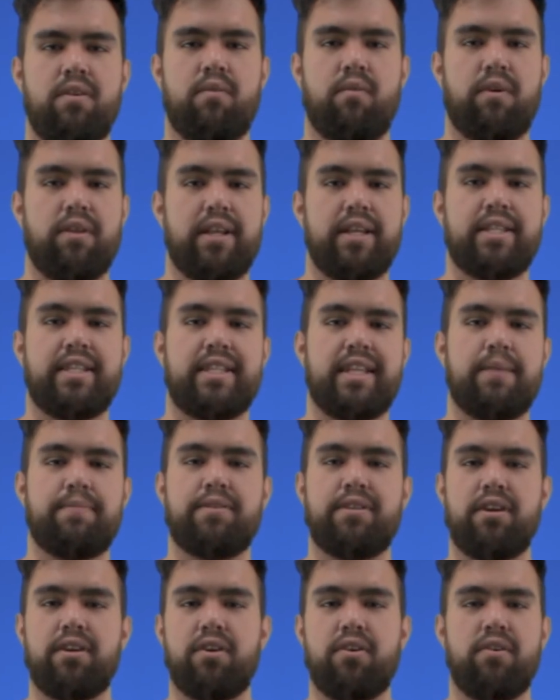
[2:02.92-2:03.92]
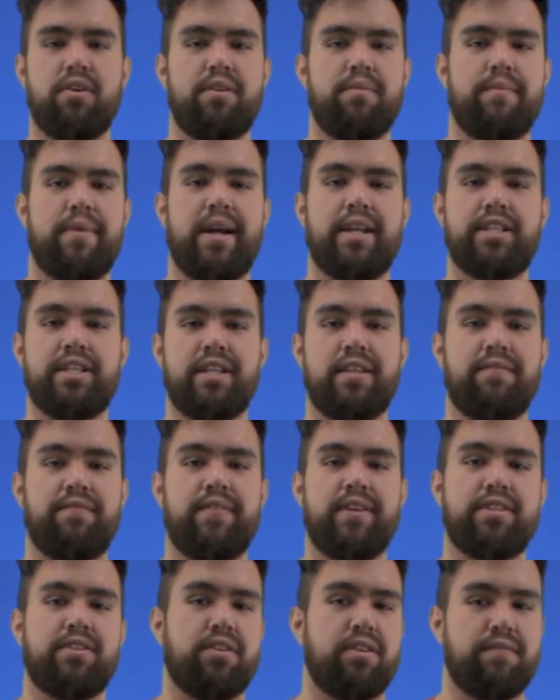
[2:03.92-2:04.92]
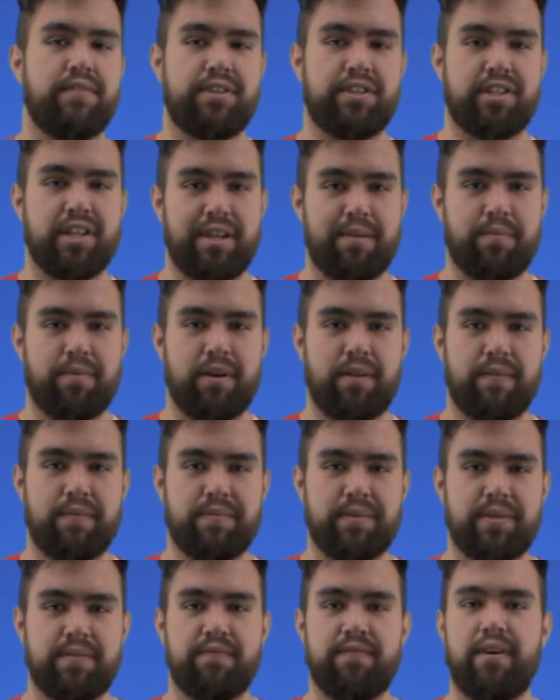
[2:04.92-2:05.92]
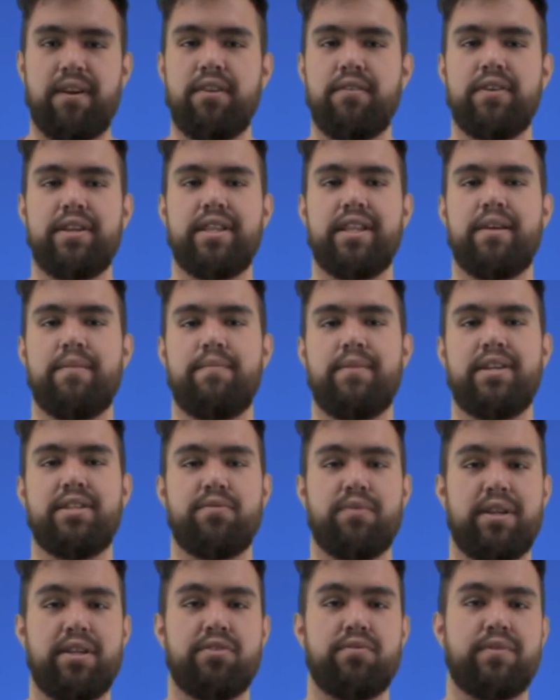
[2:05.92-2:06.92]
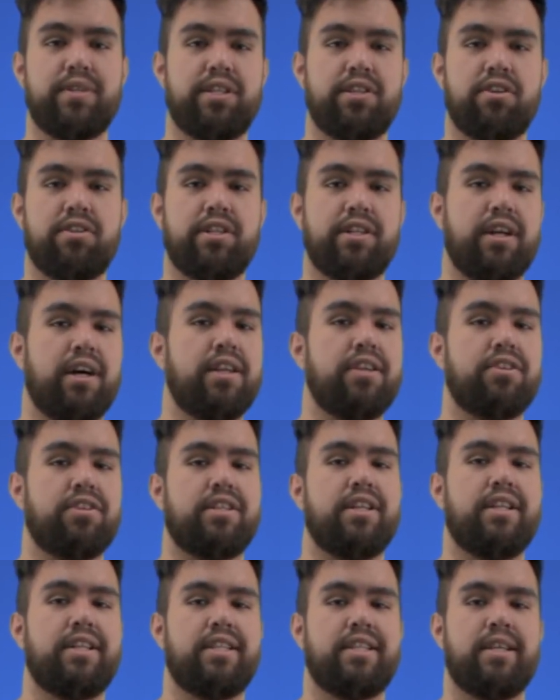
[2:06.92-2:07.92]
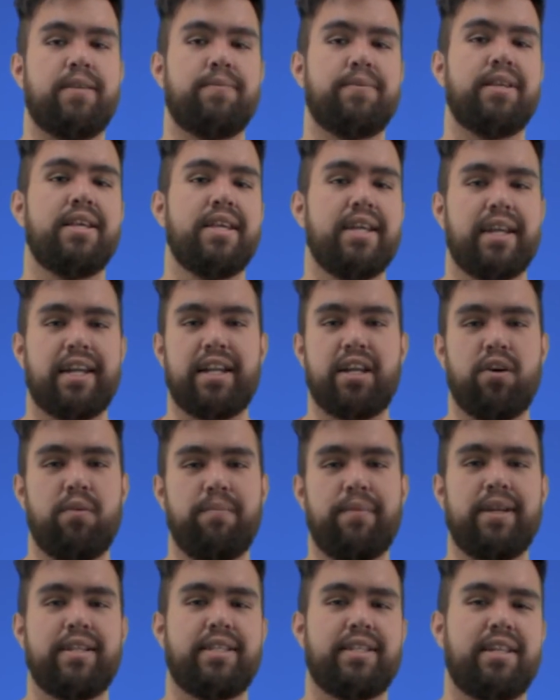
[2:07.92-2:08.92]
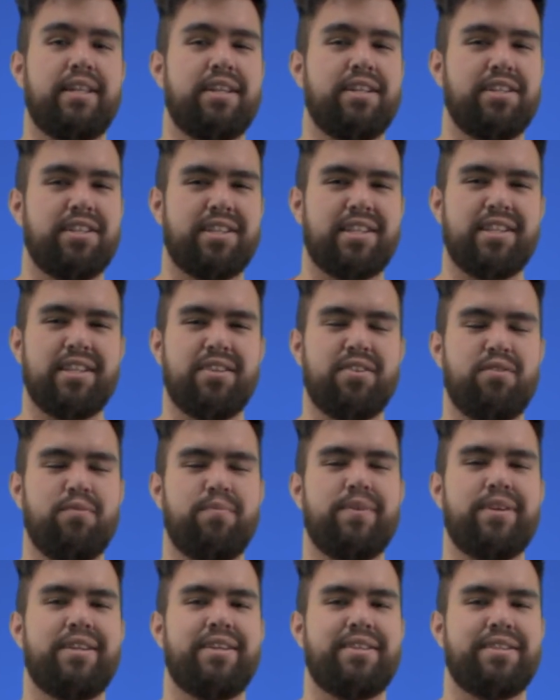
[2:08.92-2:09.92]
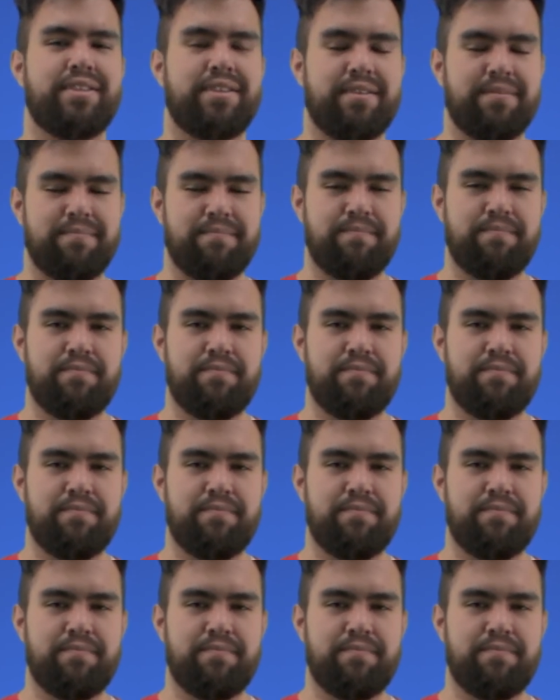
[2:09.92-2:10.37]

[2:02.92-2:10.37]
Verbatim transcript: While these steps aren't going to magically fix all of your study problems, following them as well as researching other study tips can help make studying just a little bit easier.